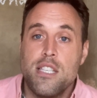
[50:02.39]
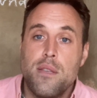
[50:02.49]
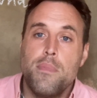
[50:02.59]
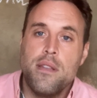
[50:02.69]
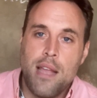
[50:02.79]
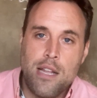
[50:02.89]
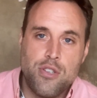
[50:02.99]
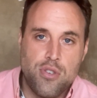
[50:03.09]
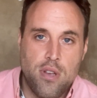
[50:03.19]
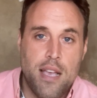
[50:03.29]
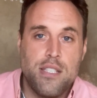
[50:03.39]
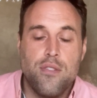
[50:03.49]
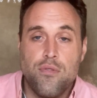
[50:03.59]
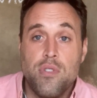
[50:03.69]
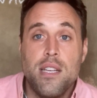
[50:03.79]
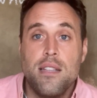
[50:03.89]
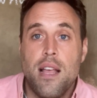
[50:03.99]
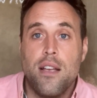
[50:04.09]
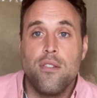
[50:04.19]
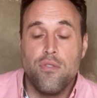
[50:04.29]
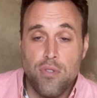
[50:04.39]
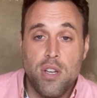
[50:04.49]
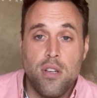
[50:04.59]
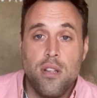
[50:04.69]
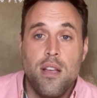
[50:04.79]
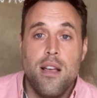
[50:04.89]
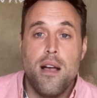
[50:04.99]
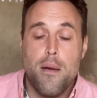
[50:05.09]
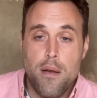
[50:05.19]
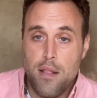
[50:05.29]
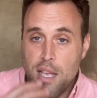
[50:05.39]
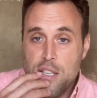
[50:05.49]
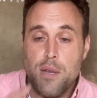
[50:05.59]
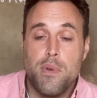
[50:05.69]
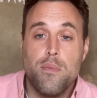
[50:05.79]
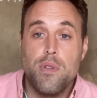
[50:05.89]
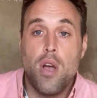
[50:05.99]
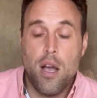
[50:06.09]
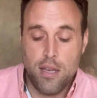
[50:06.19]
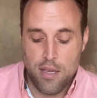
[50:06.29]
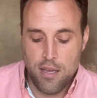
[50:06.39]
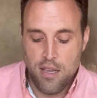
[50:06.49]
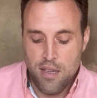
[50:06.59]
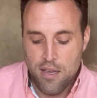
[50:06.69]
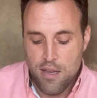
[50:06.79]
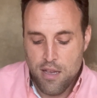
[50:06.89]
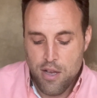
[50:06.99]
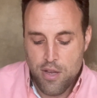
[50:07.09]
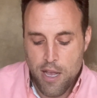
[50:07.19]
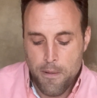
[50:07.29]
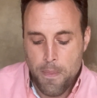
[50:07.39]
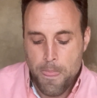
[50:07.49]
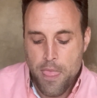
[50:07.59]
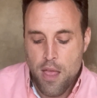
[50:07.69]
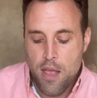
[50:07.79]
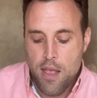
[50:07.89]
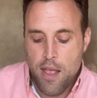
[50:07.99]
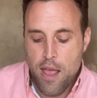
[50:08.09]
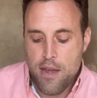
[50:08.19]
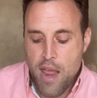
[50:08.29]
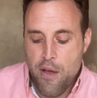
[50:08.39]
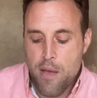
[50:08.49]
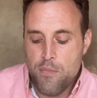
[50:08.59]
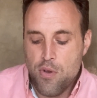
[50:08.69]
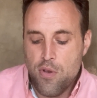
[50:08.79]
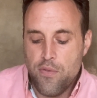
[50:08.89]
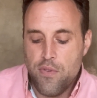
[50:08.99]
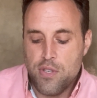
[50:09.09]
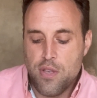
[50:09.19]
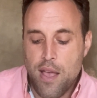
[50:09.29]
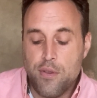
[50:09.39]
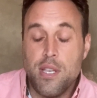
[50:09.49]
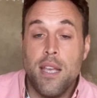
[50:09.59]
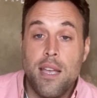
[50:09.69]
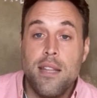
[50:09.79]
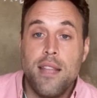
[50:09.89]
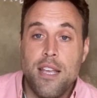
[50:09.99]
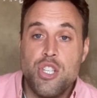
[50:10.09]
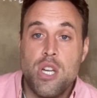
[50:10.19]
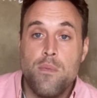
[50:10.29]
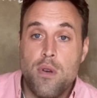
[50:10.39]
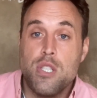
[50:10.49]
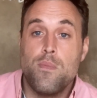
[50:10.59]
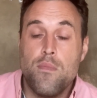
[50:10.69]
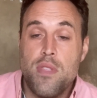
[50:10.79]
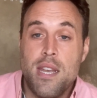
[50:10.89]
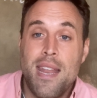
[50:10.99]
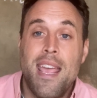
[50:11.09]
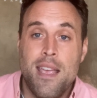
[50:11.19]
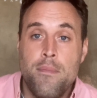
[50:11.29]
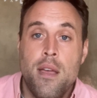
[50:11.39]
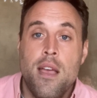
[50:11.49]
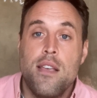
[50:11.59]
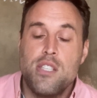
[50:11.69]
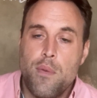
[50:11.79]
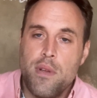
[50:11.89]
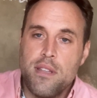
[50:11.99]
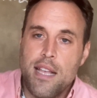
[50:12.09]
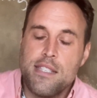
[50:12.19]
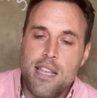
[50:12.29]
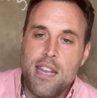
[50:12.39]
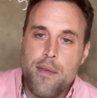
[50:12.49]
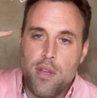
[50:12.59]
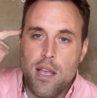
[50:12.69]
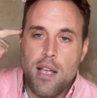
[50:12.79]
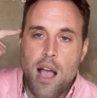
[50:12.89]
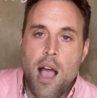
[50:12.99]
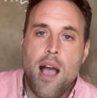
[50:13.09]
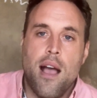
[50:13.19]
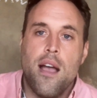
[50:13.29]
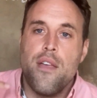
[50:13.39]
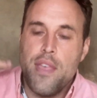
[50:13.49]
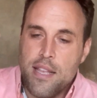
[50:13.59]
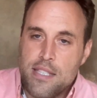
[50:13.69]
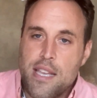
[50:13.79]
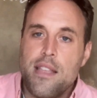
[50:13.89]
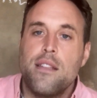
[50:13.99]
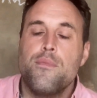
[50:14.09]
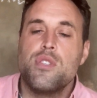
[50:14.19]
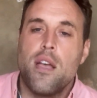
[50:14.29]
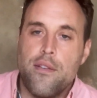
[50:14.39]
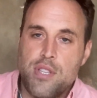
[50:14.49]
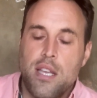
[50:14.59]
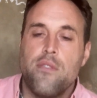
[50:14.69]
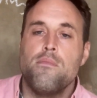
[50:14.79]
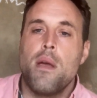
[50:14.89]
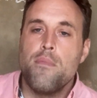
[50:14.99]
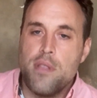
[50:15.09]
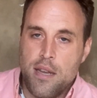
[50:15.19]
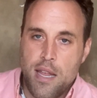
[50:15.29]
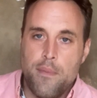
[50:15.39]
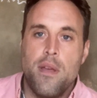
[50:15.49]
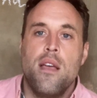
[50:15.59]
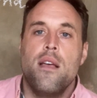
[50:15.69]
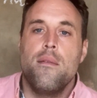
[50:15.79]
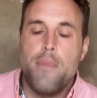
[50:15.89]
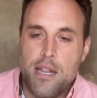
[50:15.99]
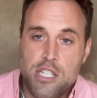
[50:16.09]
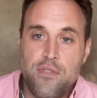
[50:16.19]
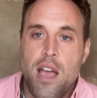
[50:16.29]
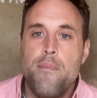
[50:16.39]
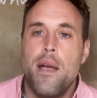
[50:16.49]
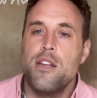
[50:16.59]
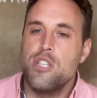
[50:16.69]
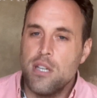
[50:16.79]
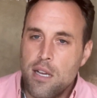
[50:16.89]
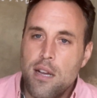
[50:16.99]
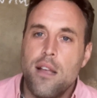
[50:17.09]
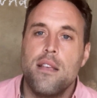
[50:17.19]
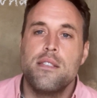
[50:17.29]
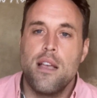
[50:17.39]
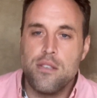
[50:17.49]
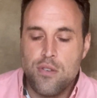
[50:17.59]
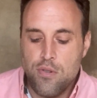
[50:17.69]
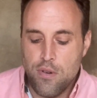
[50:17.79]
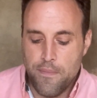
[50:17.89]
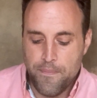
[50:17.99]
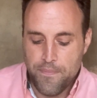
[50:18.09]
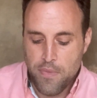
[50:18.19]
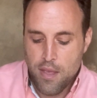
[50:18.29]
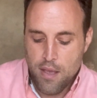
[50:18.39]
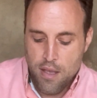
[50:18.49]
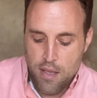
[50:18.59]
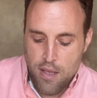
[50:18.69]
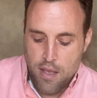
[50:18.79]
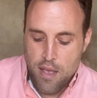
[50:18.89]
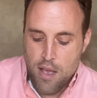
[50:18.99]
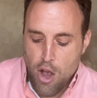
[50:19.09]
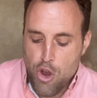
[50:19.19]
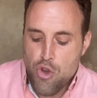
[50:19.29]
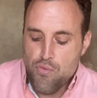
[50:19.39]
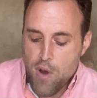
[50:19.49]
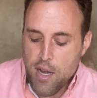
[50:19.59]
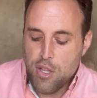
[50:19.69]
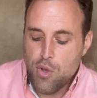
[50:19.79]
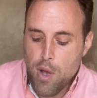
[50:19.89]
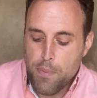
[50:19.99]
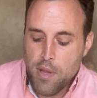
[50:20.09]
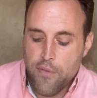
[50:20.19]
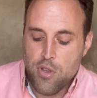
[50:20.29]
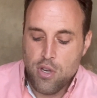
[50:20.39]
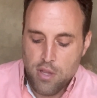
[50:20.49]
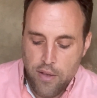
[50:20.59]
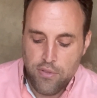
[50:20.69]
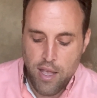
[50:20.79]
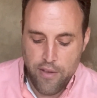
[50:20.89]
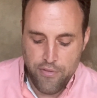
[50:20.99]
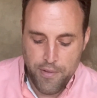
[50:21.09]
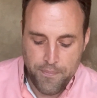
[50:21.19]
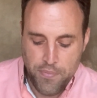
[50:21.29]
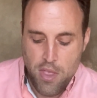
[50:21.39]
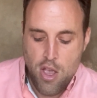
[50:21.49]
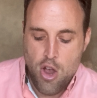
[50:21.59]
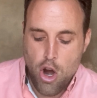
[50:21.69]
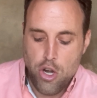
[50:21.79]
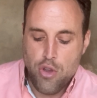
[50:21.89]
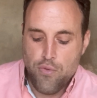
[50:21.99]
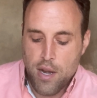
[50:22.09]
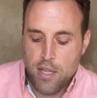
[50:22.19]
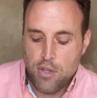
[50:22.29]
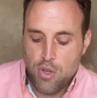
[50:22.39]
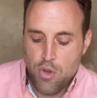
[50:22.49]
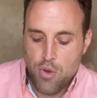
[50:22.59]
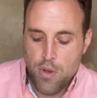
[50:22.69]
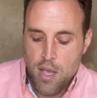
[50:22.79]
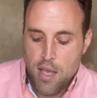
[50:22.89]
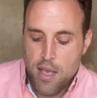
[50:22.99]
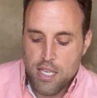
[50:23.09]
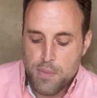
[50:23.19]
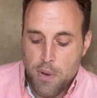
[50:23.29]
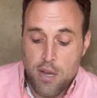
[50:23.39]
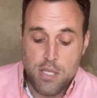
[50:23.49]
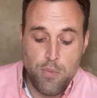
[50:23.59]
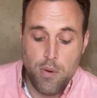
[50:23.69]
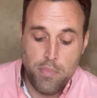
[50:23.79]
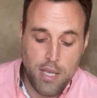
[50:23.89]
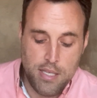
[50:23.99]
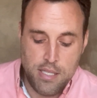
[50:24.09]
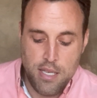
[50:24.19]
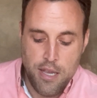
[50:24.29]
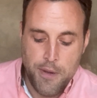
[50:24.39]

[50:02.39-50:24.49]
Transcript: It has to be natural. It has to read like real, like somebody would talk it. Okay? And now I move, so that was incantation, was the name. Someone gets the name, they're like, ah, they can say that themselves, they can remember that name. Magic vibe matching, that sounds cool. Are you ready to up-level your love life? Are you ready to experience more bliss?